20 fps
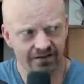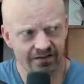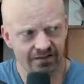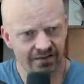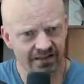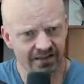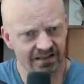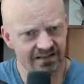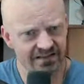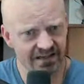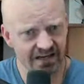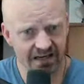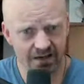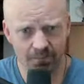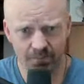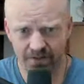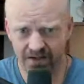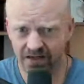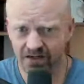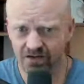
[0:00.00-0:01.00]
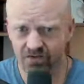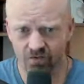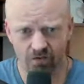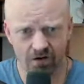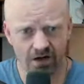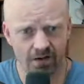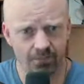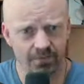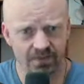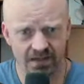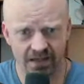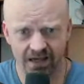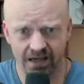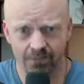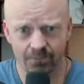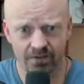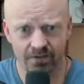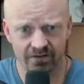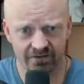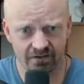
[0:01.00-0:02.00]
that diabetic neuropathy
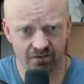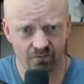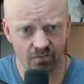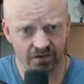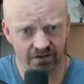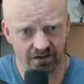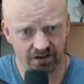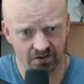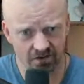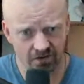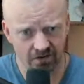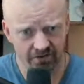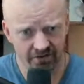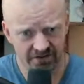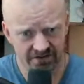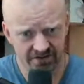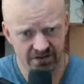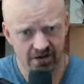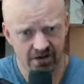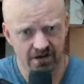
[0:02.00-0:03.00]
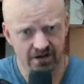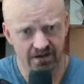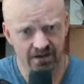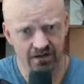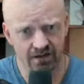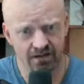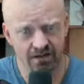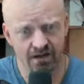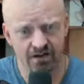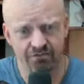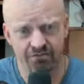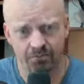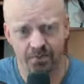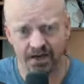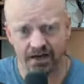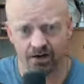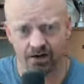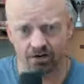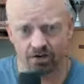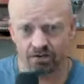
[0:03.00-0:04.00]
happens in, what they call the sock and glove
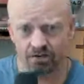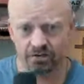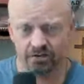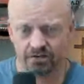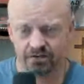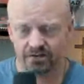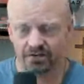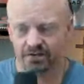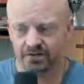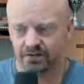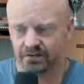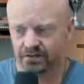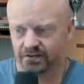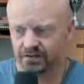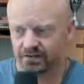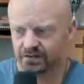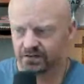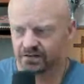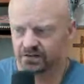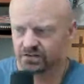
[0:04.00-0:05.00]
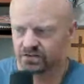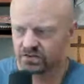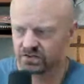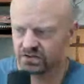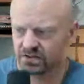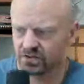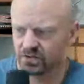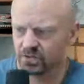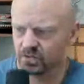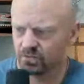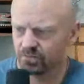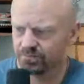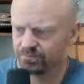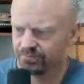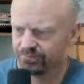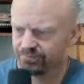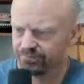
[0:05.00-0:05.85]
pattern. So